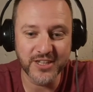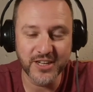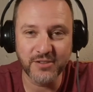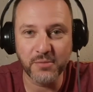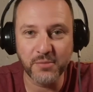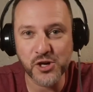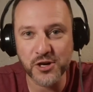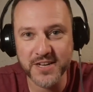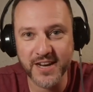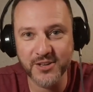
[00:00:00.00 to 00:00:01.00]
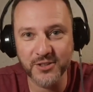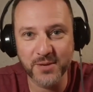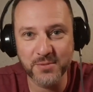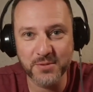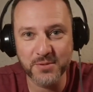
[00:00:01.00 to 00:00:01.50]
From Shark Tank, you'll
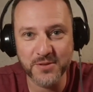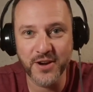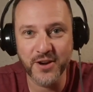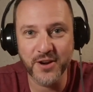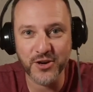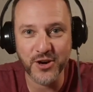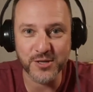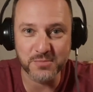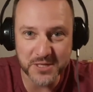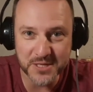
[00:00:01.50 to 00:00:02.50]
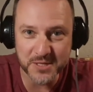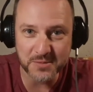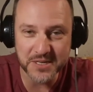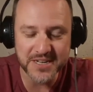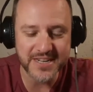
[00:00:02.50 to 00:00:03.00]
name as a very hard-nosed
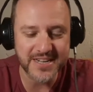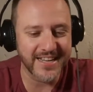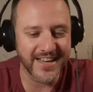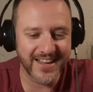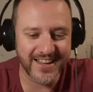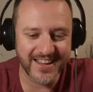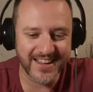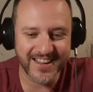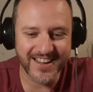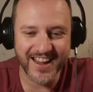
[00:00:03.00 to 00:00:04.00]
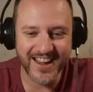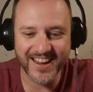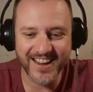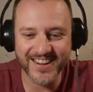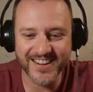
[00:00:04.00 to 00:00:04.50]
businessman,
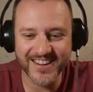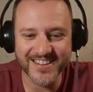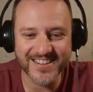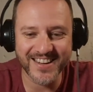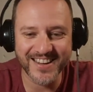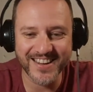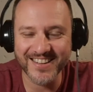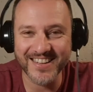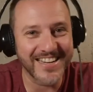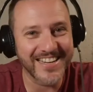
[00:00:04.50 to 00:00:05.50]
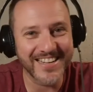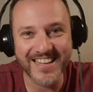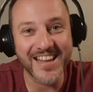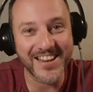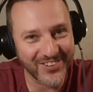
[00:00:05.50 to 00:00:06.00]
and
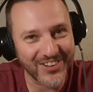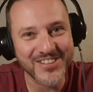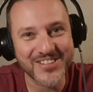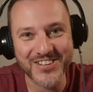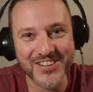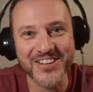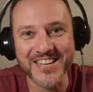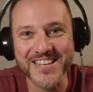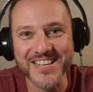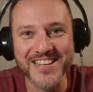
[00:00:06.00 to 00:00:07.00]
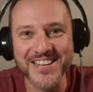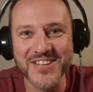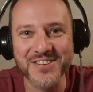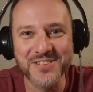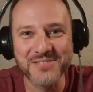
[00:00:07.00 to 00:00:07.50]
that follows through in
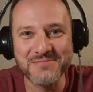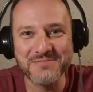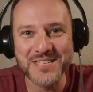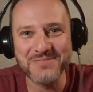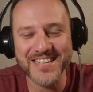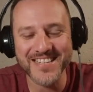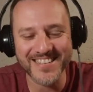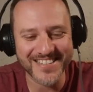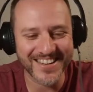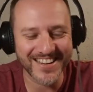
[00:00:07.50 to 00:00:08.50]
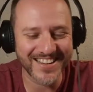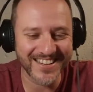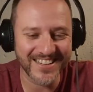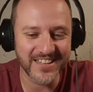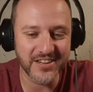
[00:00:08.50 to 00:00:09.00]
terms of business meetings.
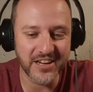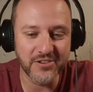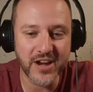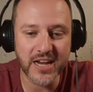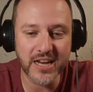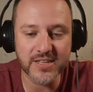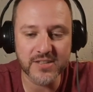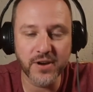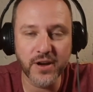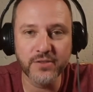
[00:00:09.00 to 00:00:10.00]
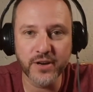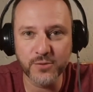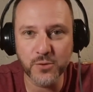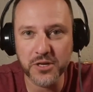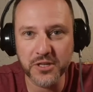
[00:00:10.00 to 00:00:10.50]
He really is very, very
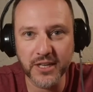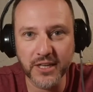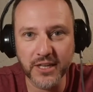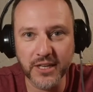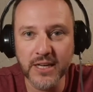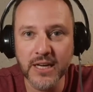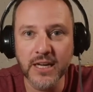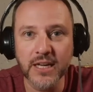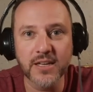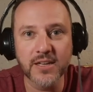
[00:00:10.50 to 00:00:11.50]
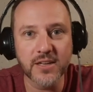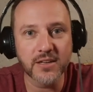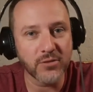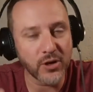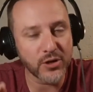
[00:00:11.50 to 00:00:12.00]
forward-thinking. He
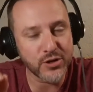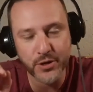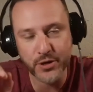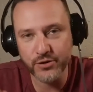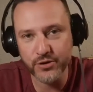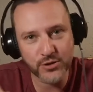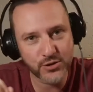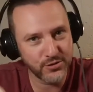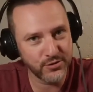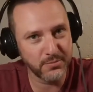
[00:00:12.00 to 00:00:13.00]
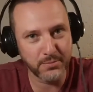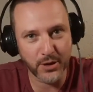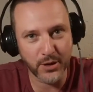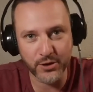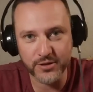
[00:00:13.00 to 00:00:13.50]
entrepreneurial to the
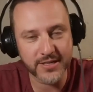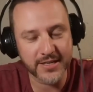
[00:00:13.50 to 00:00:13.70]
bone.